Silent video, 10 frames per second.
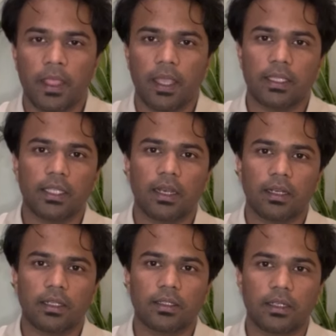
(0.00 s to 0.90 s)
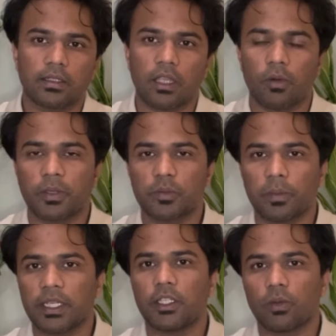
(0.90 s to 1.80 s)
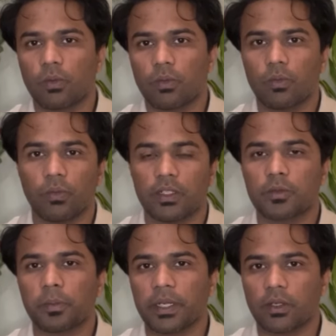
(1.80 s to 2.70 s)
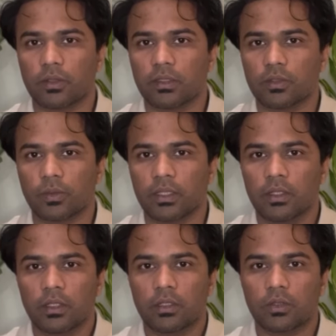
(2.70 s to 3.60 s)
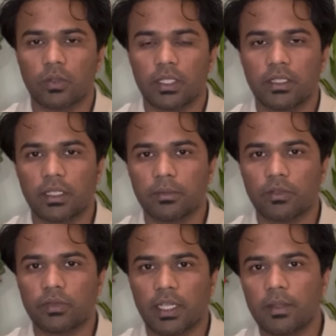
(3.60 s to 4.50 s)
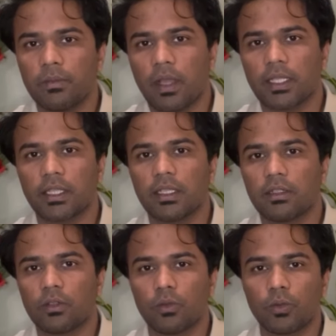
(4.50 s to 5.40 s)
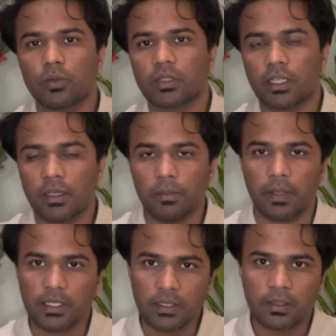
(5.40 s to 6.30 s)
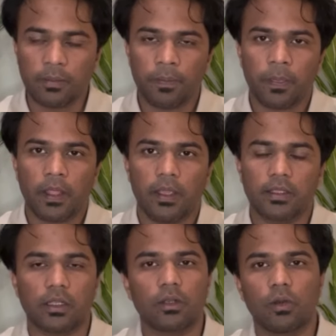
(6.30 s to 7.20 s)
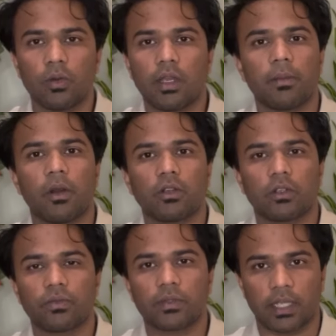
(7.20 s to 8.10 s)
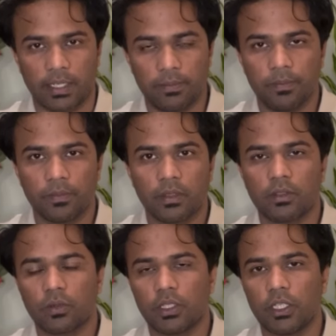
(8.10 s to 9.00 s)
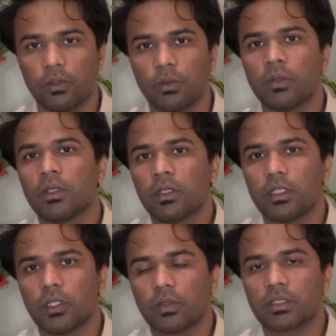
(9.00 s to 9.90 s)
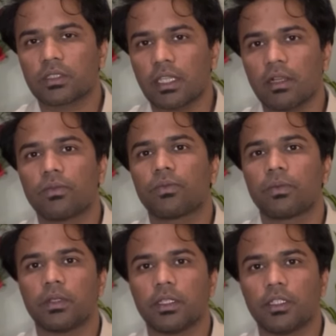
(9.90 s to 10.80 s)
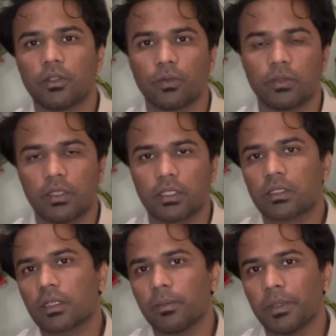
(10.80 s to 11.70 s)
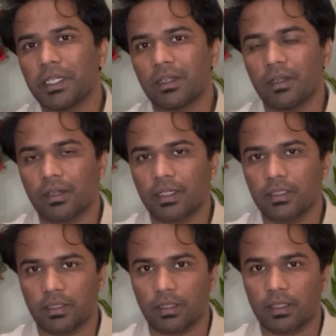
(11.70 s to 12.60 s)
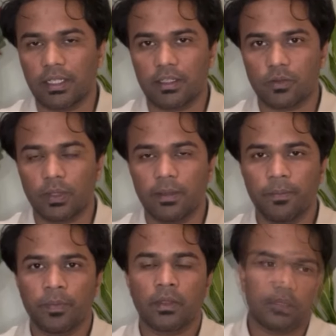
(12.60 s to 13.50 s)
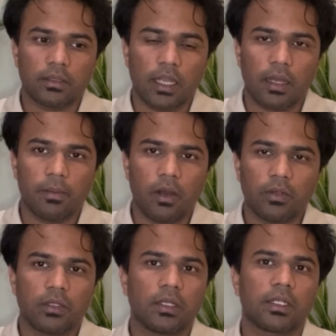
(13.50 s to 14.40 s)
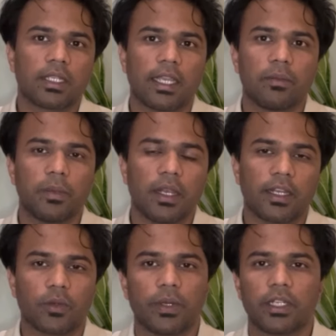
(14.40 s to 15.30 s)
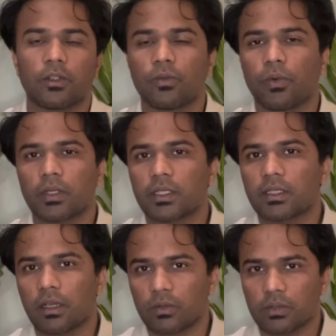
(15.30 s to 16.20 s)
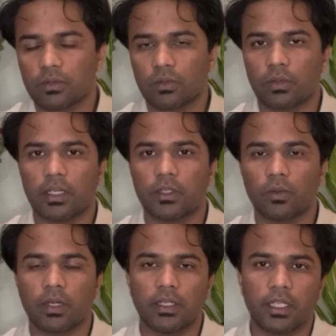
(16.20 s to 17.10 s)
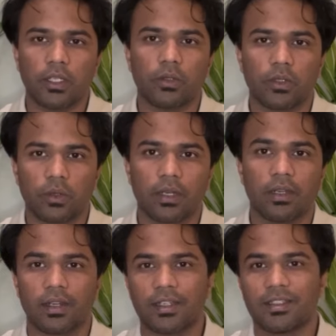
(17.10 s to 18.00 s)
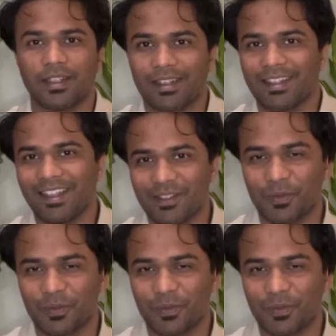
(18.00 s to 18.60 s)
and then another is how much money you will spend on this one. So in terms of time, I think 2 to 3 months is a good amount of time to give yourself into this complete learning journey as well. The amount can be like 20 to 40,000 so that you continue your learning journey as